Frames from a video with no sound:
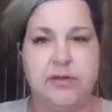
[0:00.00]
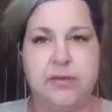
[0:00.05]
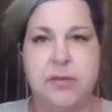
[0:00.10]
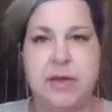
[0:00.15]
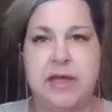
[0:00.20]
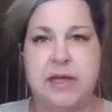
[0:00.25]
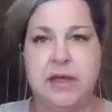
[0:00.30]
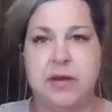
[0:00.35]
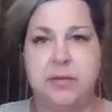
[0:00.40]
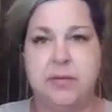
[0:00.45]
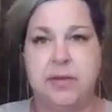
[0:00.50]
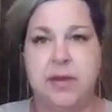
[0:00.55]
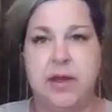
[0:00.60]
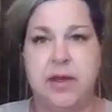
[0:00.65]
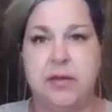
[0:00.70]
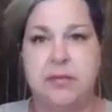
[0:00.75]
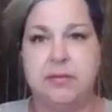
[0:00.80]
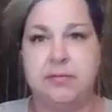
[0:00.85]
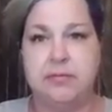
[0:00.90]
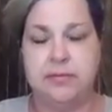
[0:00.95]
you may end up
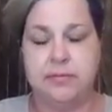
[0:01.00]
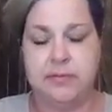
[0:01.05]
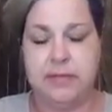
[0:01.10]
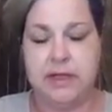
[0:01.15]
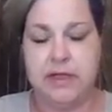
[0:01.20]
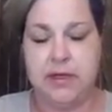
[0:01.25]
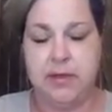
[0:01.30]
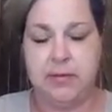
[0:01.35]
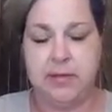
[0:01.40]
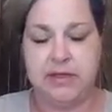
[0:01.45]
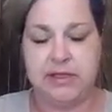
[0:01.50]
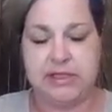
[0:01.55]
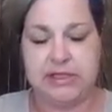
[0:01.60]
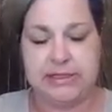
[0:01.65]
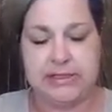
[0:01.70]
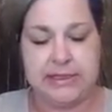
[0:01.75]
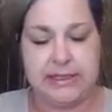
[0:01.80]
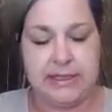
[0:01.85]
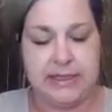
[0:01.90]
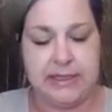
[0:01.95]
getting a bunch
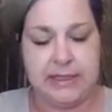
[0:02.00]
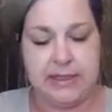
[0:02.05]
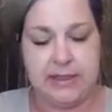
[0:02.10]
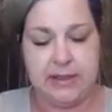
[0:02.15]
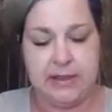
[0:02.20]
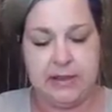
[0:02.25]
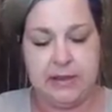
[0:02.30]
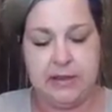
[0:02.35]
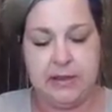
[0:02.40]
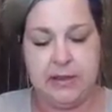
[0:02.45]
of dinging.